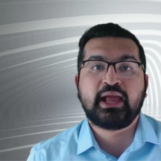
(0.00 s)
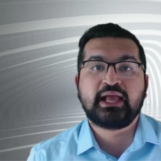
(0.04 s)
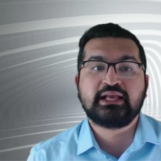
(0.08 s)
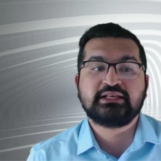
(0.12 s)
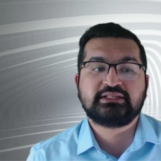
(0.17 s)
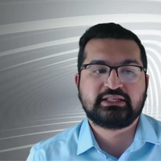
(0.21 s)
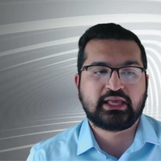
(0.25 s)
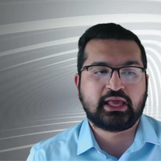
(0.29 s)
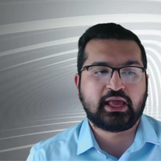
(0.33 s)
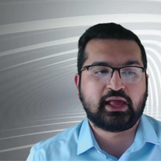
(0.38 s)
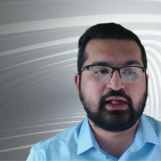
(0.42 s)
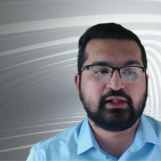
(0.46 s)

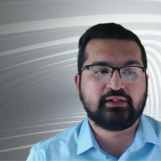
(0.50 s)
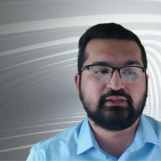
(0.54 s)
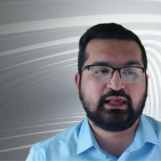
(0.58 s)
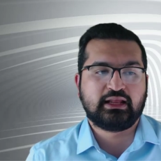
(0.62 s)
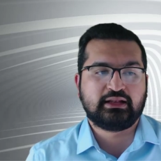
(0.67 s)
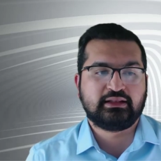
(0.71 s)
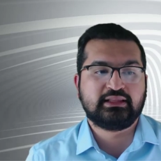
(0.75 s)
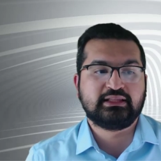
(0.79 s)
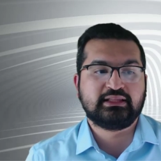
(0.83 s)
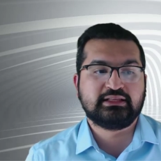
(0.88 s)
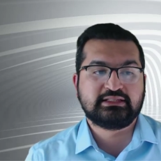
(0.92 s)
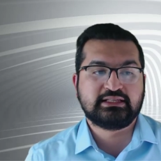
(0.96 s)
scale
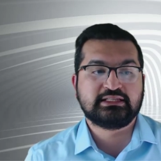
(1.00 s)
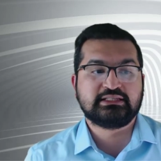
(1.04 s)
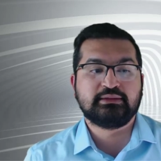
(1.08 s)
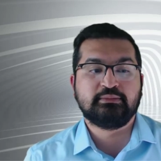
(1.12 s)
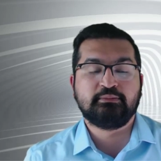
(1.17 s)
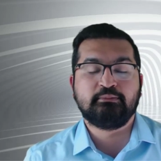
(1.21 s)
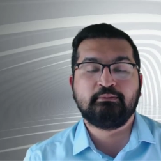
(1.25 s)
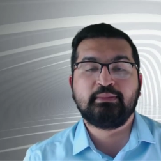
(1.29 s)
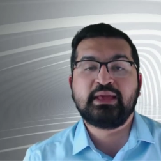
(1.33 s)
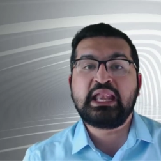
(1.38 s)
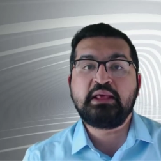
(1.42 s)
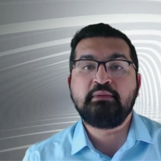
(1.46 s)
that this is the
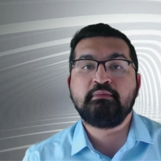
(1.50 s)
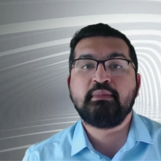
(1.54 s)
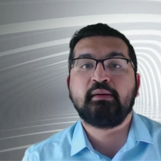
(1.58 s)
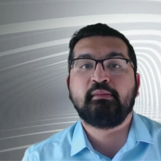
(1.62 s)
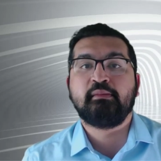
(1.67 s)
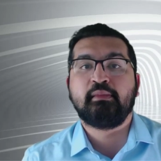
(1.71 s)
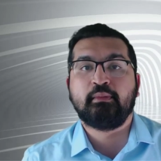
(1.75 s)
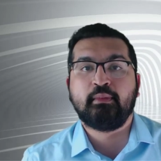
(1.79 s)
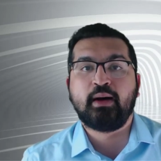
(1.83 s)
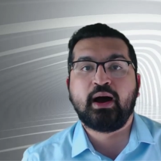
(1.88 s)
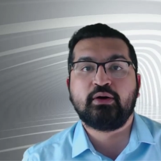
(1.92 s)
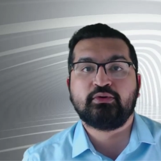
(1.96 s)
minimum
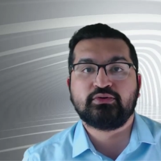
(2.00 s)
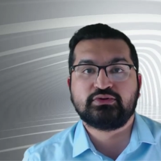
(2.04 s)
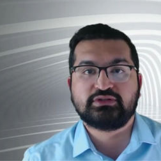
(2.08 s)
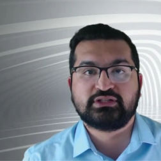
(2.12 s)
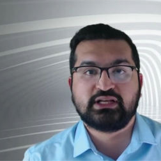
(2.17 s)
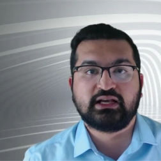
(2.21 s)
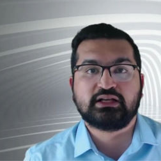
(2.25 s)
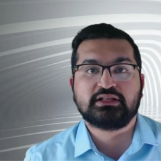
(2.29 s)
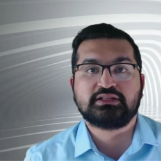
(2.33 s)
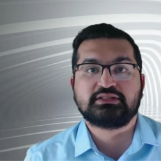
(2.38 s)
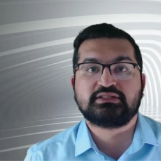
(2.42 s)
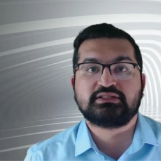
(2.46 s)
amount
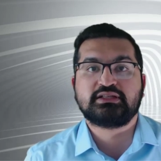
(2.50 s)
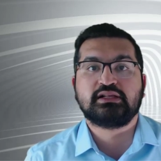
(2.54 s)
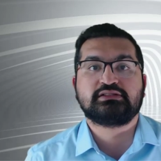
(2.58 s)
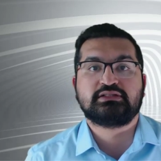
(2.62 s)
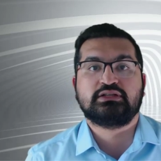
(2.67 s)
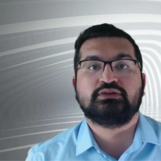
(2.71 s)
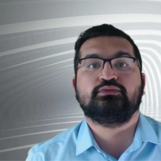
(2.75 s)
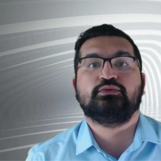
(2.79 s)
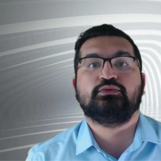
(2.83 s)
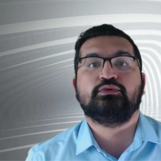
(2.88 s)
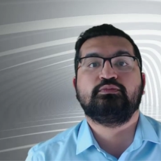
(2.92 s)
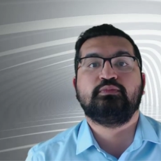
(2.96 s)
a
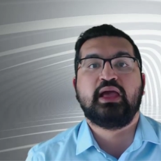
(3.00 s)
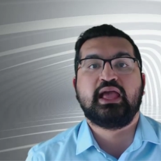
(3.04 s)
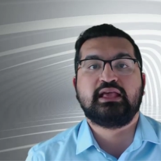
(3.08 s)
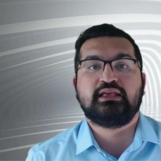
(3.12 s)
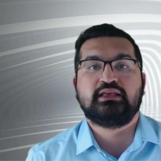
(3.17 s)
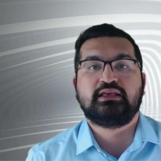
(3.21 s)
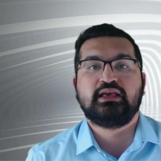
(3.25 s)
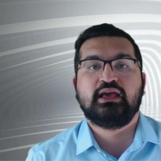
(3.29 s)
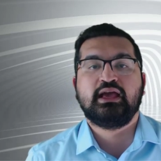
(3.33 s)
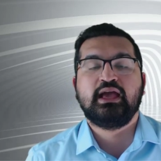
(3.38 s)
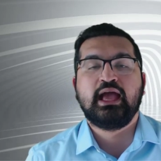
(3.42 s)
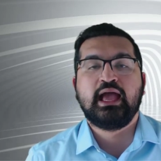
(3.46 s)
consultant would
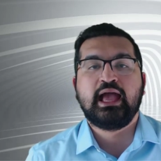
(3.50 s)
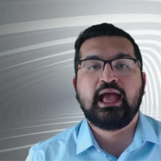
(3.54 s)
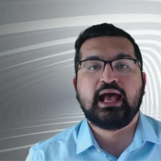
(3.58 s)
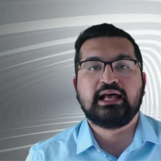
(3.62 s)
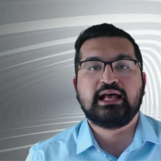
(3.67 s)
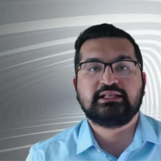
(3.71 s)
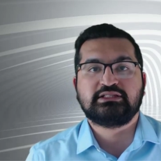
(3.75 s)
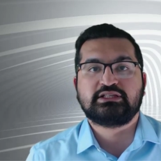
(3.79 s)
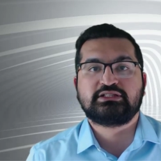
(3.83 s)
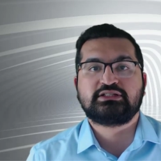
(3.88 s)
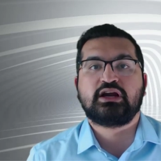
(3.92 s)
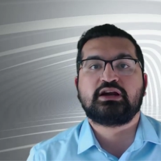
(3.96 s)
make
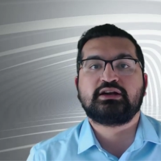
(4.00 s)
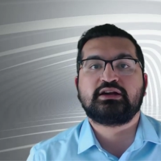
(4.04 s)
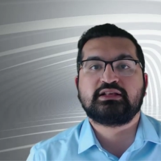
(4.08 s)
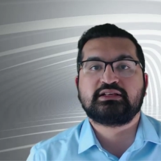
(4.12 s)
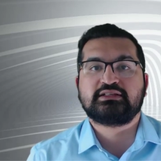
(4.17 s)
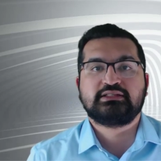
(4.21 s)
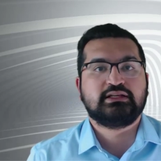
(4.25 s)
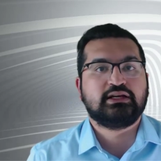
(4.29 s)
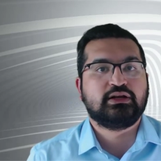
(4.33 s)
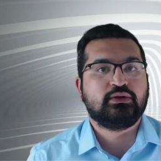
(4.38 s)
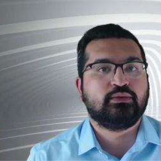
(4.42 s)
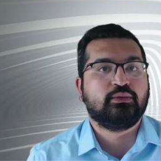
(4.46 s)
as a starting
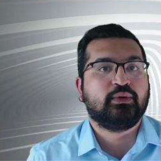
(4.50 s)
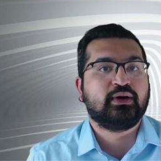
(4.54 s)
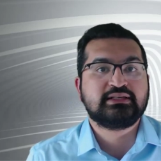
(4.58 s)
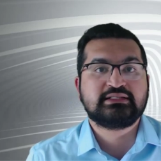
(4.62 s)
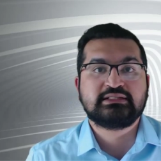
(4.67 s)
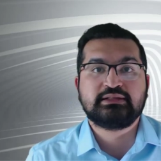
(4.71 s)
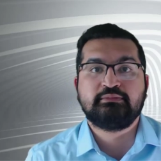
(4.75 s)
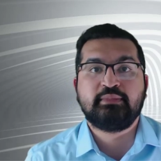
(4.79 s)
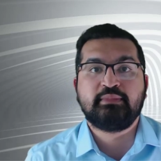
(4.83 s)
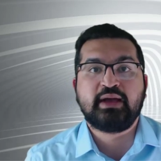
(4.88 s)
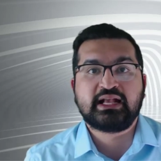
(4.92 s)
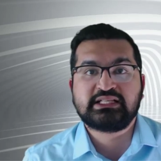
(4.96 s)
salary. What is
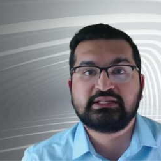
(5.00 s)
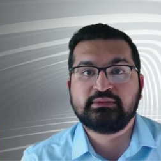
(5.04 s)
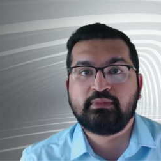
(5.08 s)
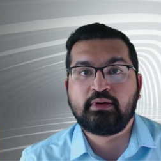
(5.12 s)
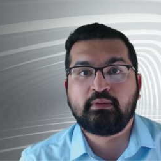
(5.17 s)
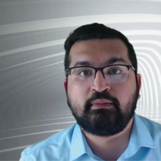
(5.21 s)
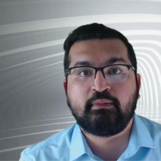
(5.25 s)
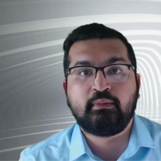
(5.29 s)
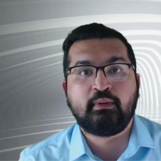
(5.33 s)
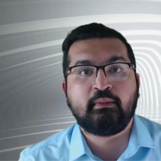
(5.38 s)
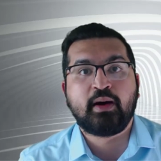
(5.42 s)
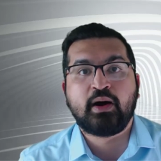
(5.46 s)
the
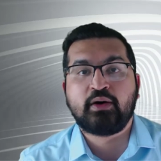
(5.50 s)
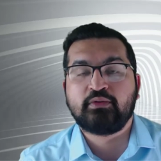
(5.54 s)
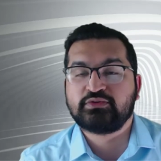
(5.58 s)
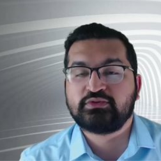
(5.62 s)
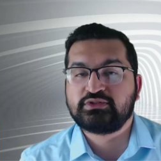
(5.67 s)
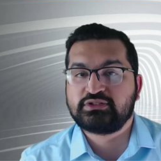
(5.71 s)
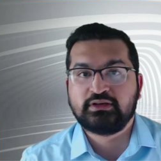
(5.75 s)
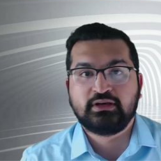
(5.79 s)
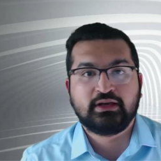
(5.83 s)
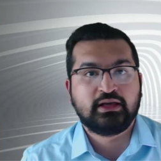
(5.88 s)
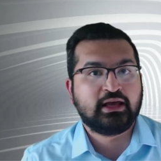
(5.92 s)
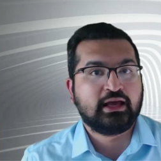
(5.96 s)
maximum
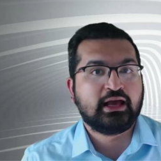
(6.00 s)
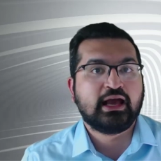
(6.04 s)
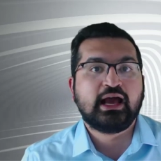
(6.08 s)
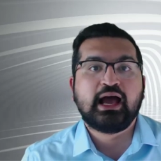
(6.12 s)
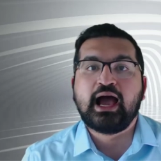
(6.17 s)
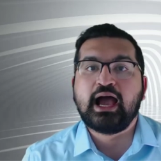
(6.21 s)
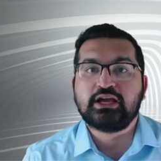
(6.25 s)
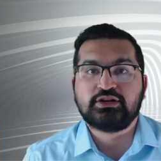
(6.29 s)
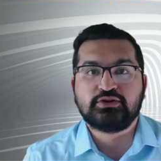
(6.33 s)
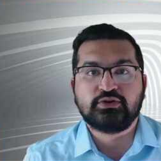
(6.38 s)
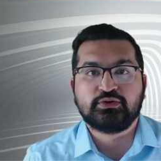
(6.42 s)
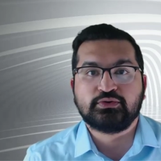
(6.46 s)
amount?
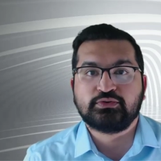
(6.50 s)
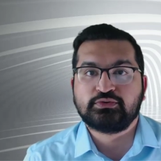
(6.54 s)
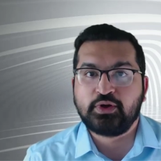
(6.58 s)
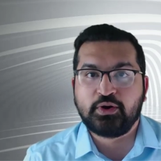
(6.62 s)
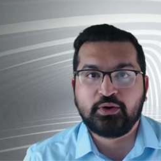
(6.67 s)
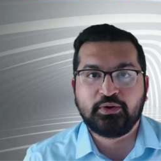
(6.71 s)
I don't know.